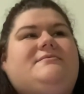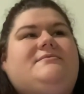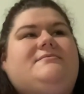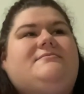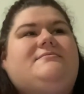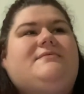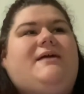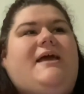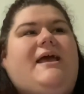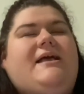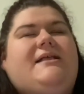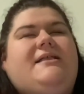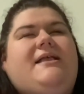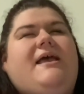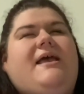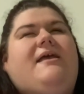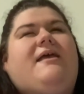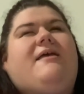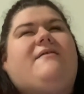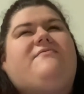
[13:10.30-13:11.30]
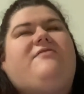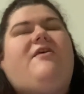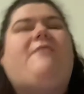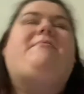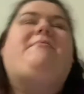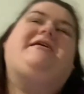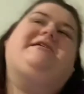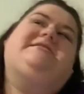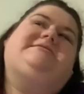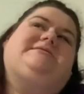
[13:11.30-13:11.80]
It gives a
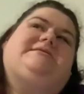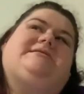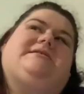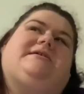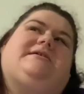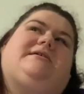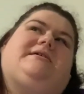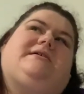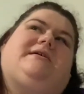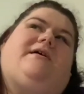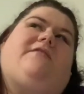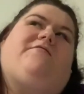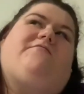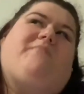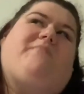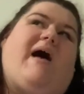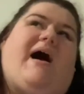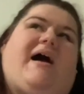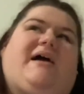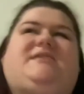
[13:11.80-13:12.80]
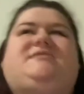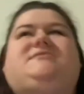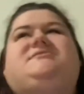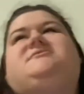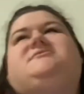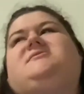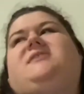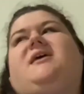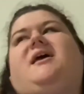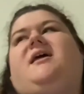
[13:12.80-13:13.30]
peace of
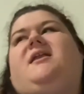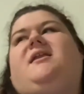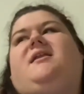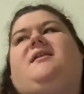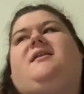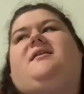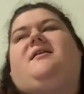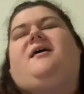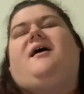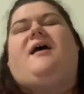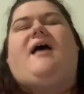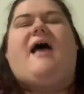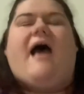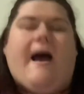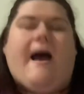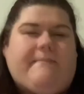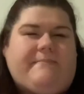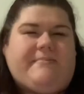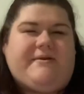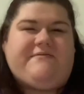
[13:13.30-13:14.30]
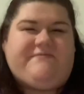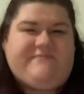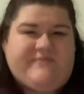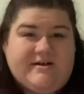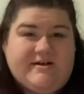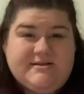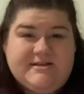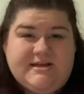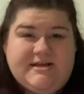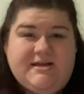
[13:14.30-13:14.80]
mind and a happy
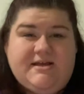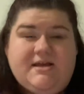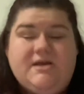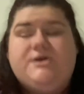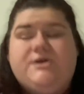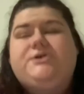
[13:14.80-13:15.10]
feeling.